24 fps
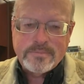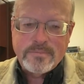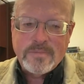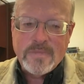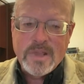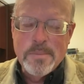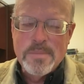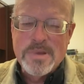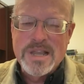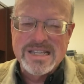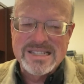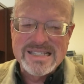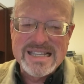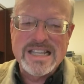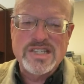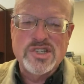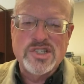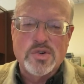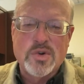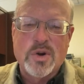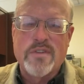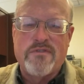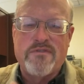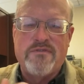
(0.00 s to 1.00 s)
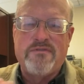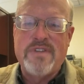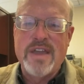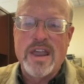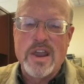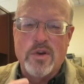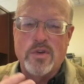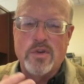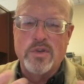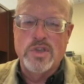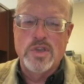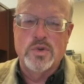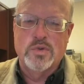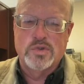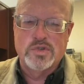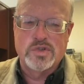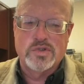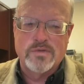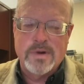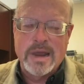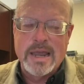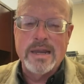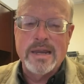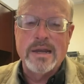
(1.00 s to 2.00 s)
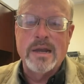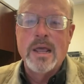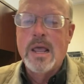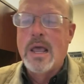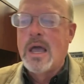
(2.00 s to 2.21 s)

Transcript: Because that's sort of fair use, right?